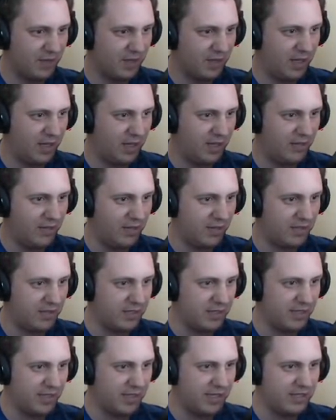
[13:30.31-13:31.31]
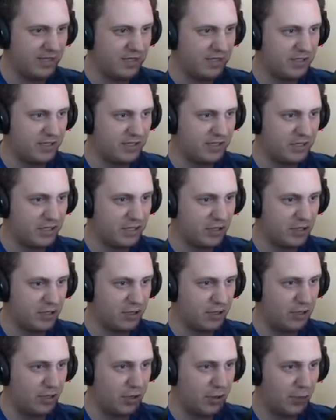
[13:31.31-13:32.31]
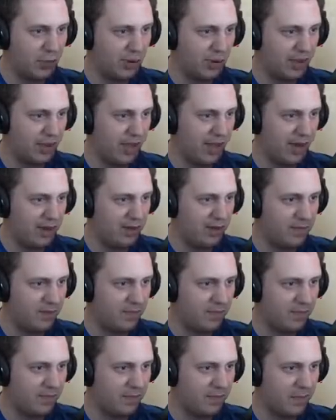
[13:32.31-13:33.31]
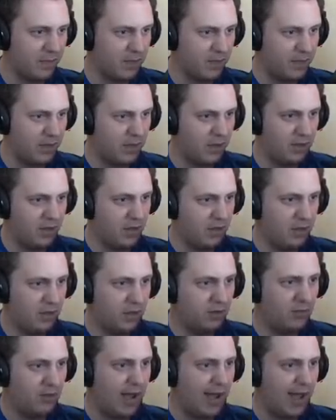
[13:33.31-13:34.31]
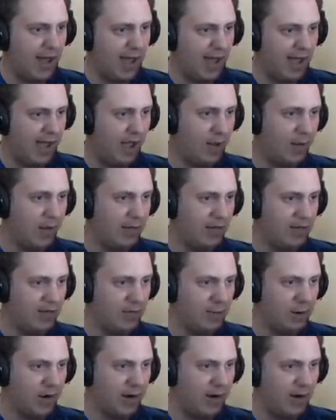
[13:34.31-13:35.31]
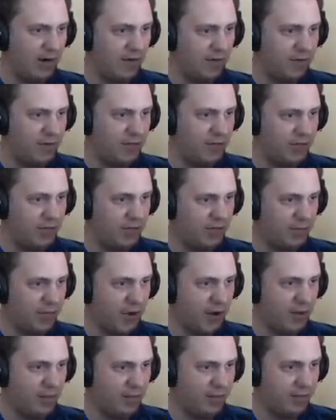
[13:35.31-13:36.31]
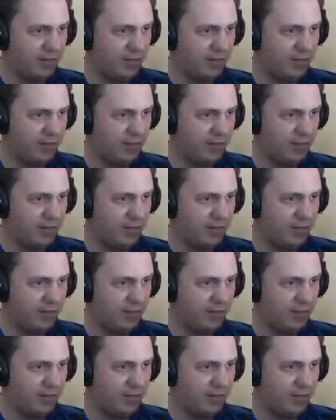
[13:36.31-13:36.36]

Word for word: And this leads just to nowhere land. Hooray! I went somewhere I shouldn't have gone.